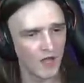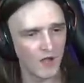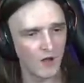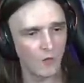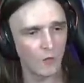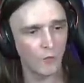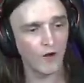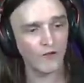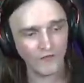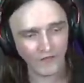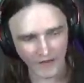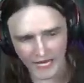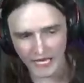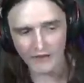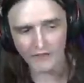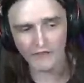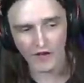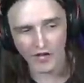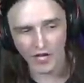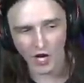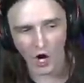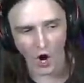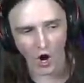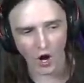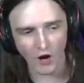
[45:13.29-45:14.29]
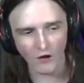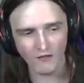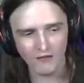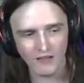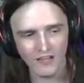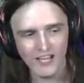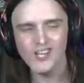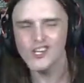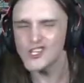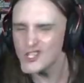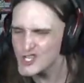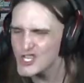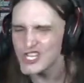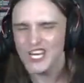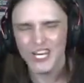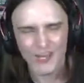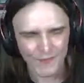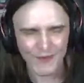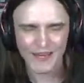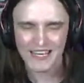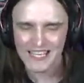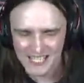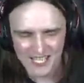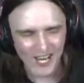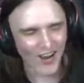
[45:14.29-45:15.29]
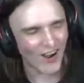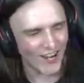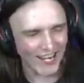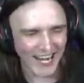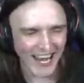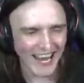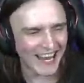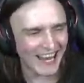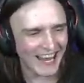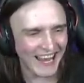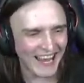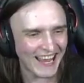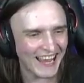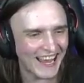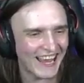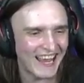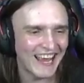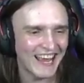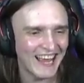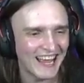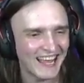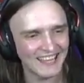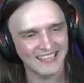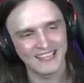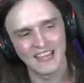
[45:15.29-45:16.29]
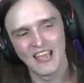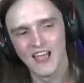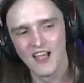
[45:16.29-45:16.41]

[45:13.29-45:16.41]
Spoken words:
We've even got Chibi Sonic.